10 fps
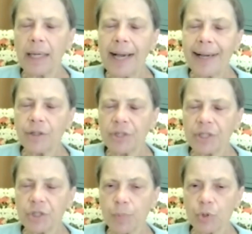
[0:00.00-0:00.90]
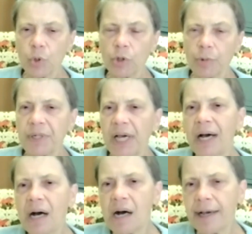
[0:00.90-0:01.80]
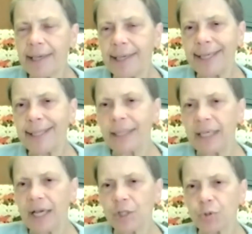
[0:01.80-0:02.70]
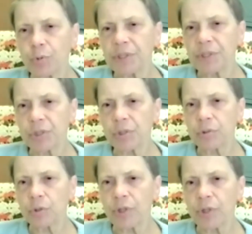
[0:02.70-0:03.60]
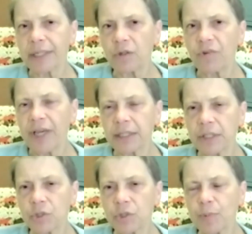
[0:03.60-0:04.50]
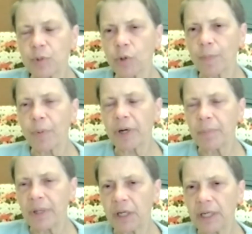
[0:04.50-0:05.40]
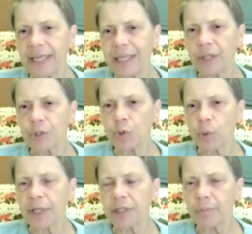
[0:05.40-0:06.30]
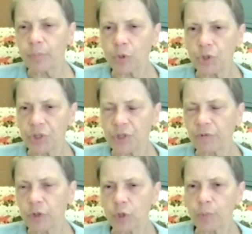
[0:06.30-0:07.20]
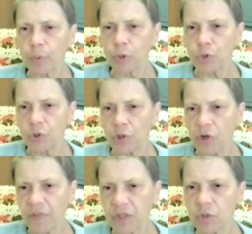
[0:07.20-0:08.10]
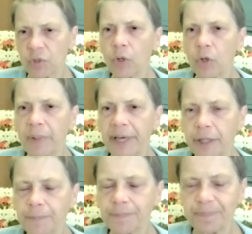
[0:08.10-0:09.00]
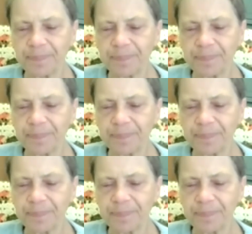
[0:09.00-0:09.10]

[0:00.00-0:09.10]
Iron is absorbed high in the gastrointestinal tract. In fact, it's absorbed primarily in the duodenum, which is the first portion of the small bowel.